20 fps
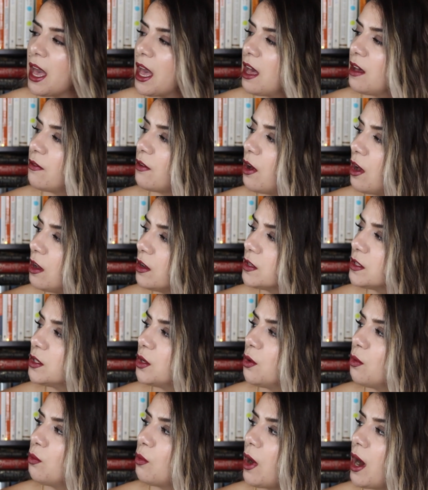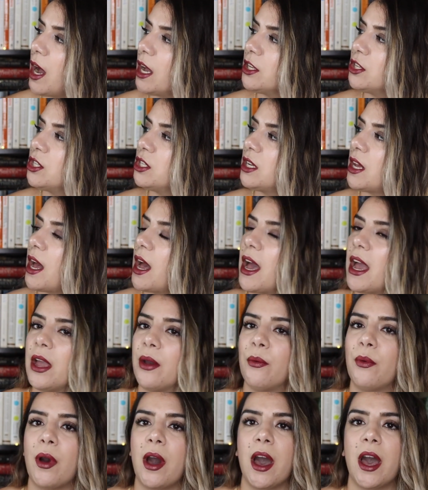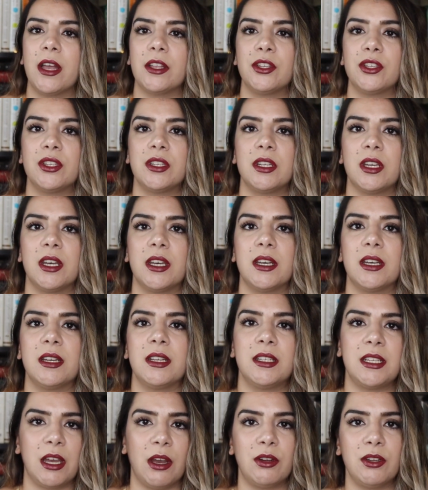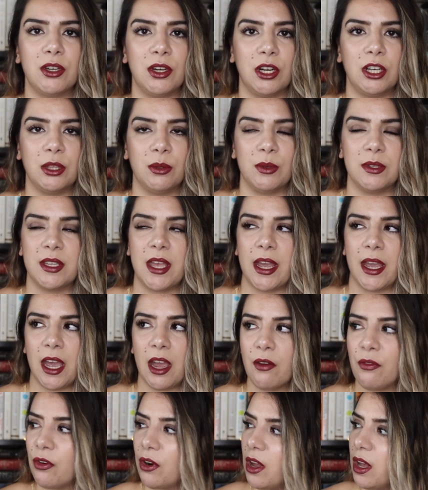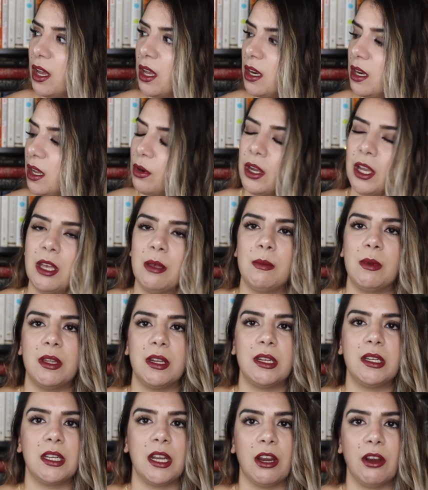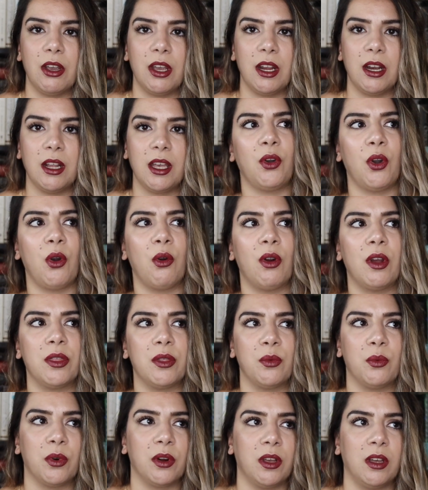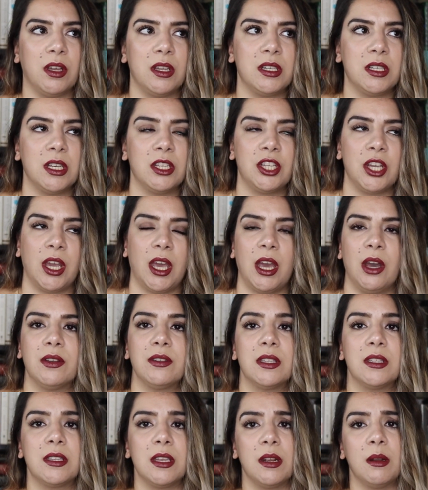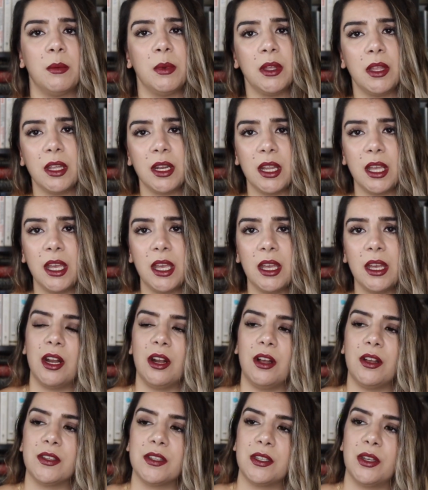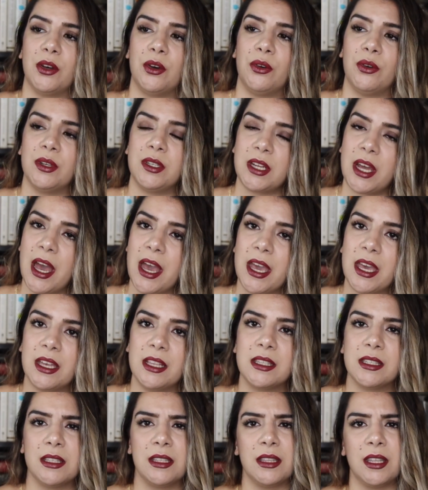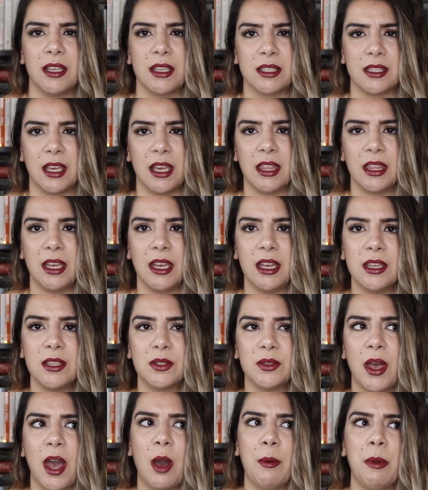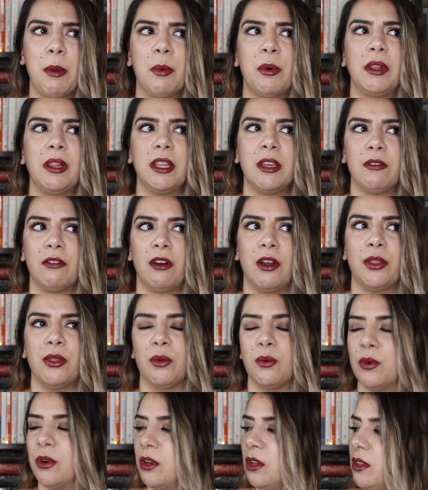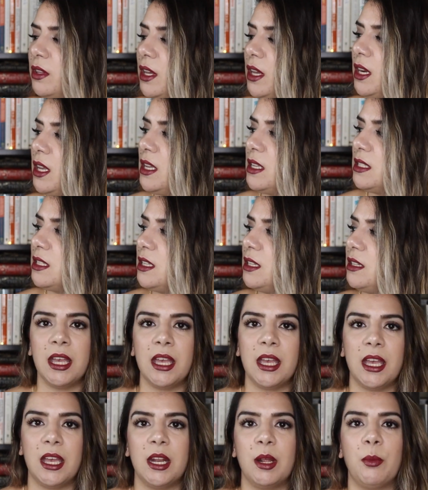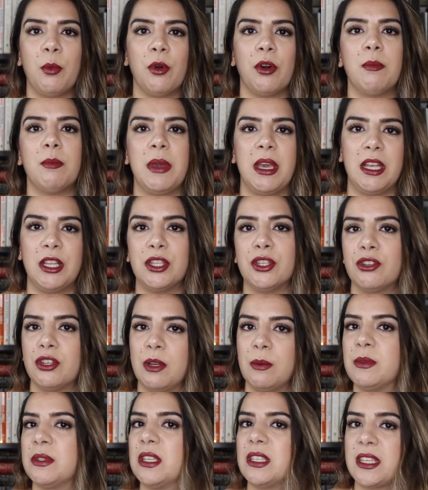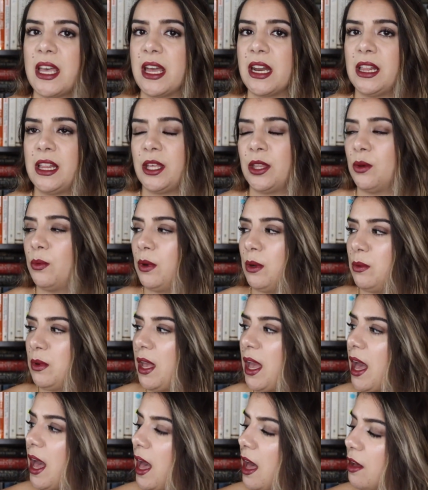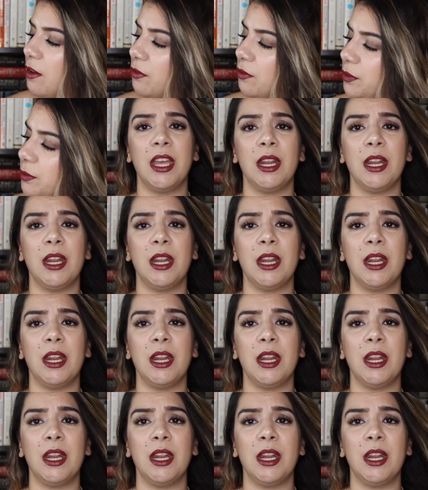have also watched, I watched Down to Earth with Zac Efron, where him and Darren go around the world to check out sustainability and also diets and things like this, how people live around the world that isn't in a more mainstream society like the one we have.